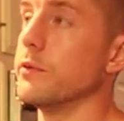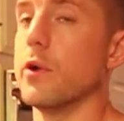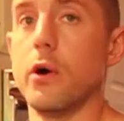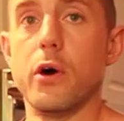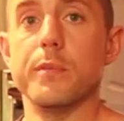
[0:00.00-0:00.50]

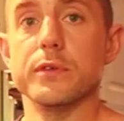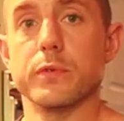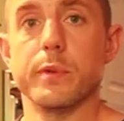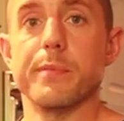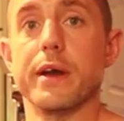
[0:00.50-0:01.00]
raw almonds
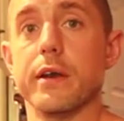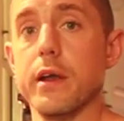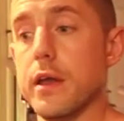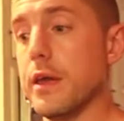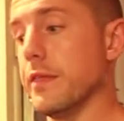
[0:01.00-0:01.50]
would be better
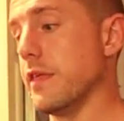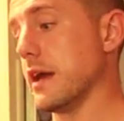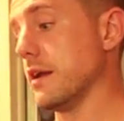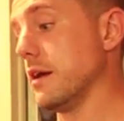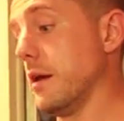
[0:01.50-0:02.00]

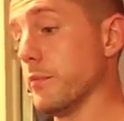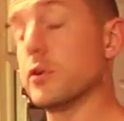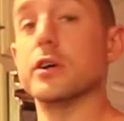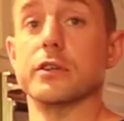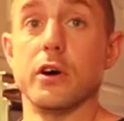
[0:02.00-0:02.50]
than
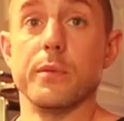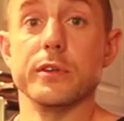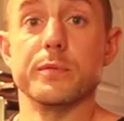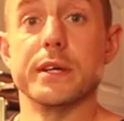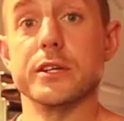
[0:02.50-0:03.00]
cooked
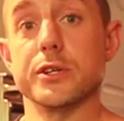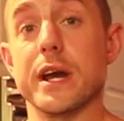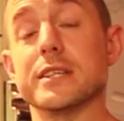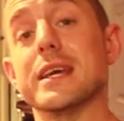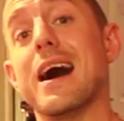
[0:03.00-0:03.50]
almonds, because you
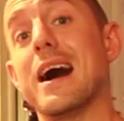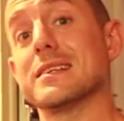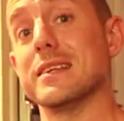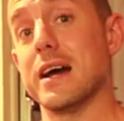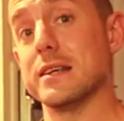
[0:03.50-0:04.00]
actually
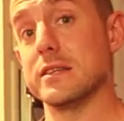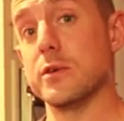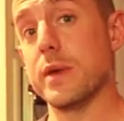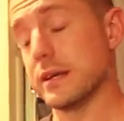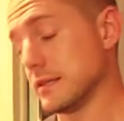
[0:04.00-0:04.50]
oxidize the
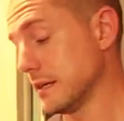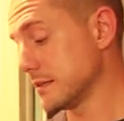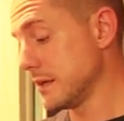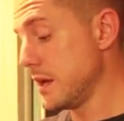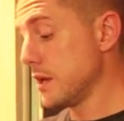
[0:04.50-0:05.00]

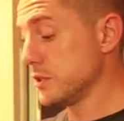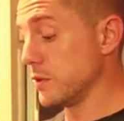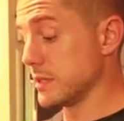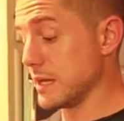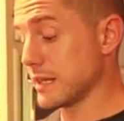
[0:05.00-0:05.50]
omega-6.
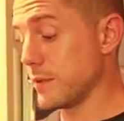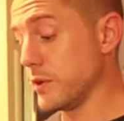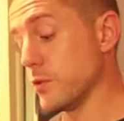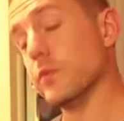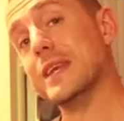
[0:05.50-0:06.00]
So it's not that
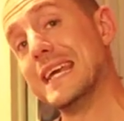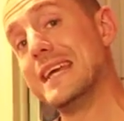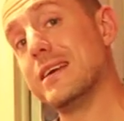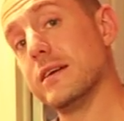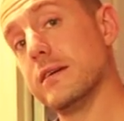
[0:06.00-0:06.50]
we don't
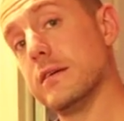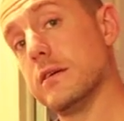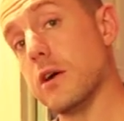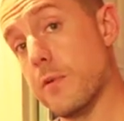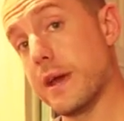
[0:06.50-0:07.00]
need
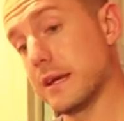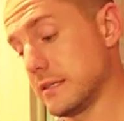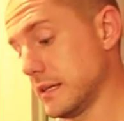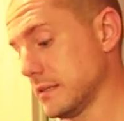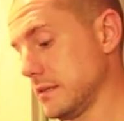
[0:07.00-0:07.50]

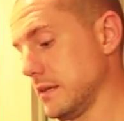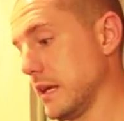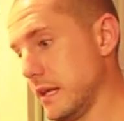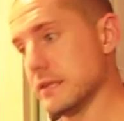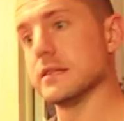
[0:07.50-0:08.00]

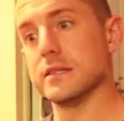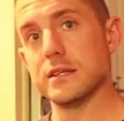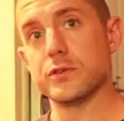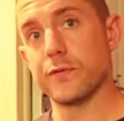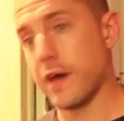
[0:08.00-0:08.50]
omega-6, it is an
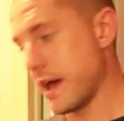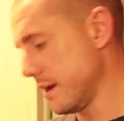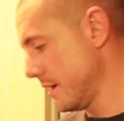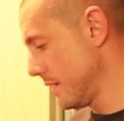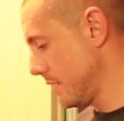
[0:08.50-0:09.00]
essential fat,
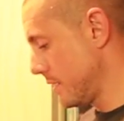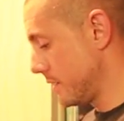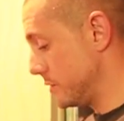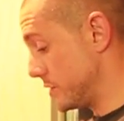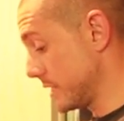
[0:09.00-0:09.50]

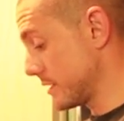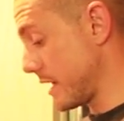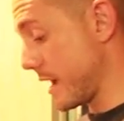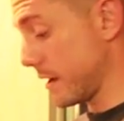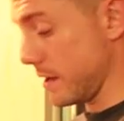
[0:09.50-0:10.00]
just
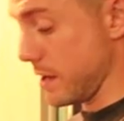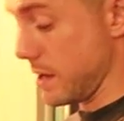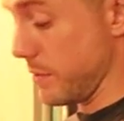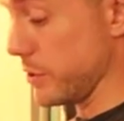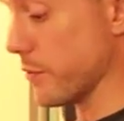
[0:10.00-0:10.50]
like
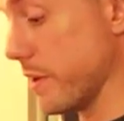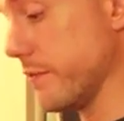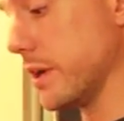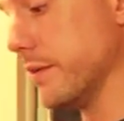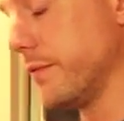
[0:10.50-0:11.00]
a
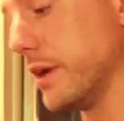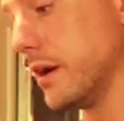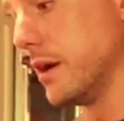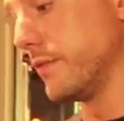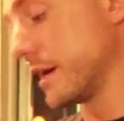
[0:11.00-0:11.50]
derivative
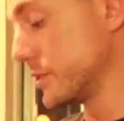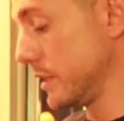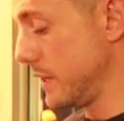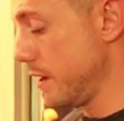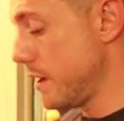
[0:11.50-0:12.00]
of,
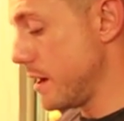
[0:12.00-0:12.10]
actually,